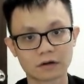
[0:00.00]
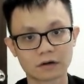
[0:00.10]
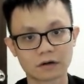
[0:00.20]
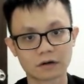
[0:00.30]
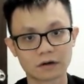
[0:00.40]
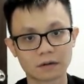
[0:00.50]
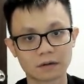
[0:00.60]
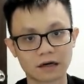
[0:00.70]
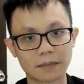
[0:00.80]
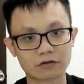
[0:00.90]

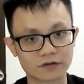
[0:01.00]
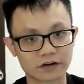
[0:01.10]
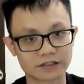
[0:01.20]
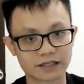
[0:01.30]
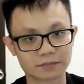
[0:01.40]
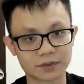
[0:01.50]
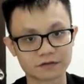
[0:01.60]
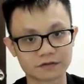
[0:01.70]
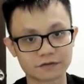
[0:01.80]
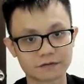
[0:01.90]
maltose, for
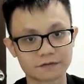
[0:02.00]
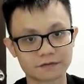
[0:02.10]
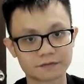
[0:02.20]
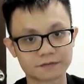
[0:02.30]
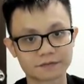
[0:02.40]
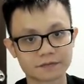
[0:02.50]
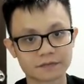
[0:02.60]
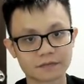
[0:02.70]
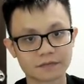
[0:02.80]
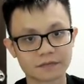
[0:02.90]
example.
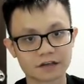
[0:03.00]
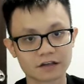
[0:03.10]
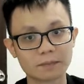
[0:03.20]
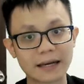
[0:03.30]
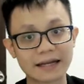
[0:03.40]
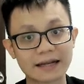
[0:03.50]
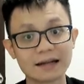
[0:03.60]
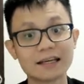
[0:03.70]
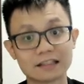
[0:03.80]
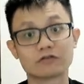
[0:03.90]
So
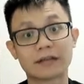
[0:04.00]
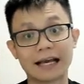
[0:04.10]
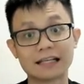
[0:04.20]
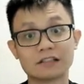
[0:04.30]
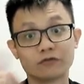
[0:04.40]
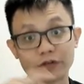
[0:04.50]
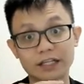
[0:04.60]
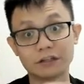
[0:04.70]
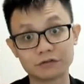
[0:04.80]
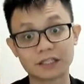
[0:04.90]
Benedict is to test
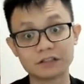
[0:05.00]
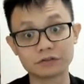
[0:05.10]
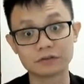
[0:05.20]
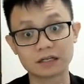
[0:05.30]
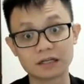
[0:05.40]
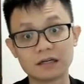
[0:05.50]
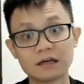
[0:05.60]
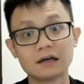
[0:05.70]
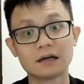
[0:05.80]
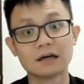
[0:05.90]
reducing sugar.
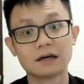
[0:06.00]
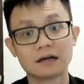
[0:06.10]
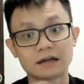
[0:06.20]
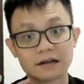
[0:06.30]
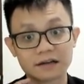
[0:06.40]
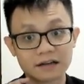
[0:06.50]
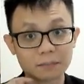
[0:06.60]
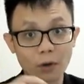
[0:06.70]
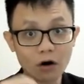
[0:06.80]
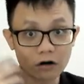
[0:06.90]
The
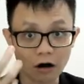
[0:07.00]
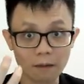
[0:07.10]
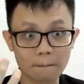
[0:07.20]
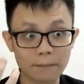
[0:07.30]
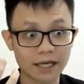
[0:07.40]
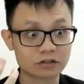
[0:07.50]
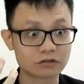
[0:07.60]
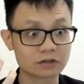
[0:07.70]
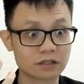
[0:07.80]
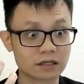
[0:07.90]
more complex
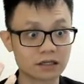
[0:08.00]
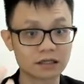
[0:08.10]
sugar